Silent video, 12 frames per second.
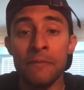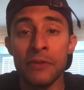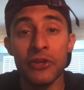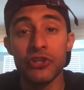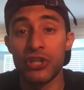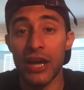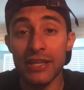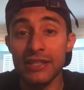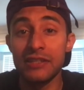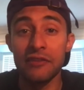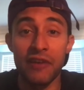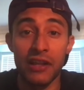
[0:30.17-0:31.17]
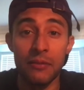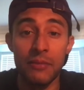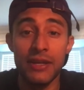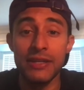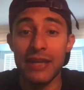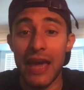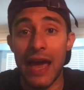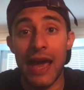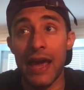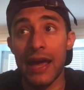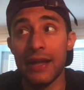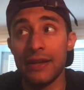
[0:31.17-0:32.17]
chest development
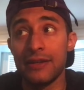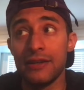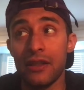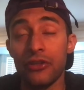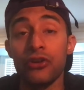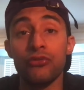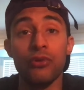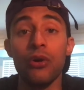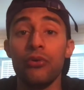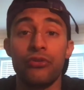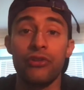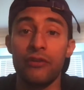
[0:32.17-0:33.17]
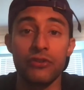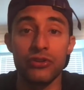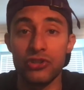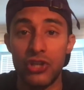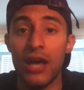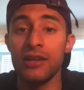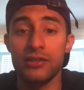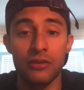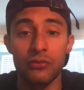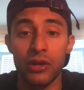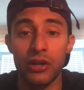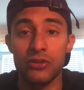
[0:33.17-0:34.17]
and the growth of your chest, and
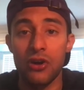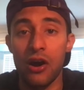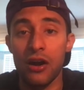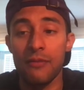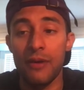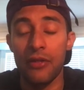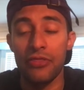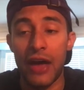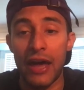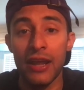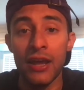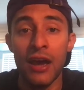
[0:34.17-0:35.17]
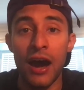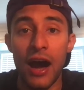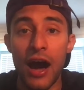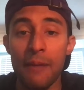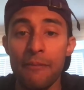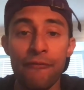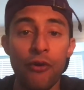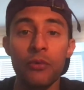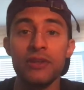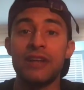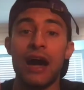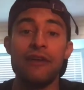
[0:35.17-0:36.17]
we're going to talk about that. Before
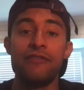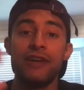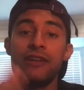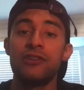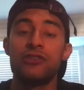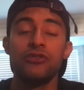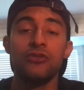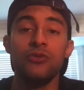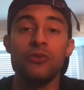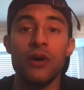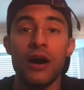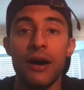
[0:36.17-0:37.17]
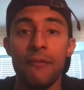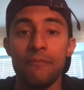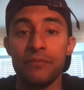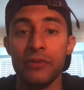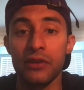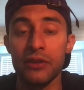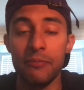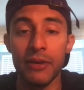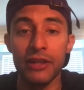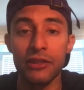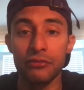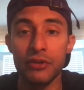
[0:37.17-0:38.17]
we dive into the
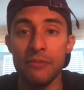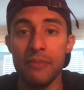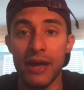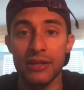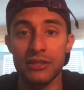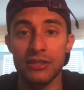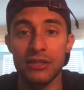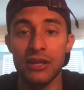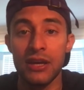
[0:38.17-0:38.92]
big 3 best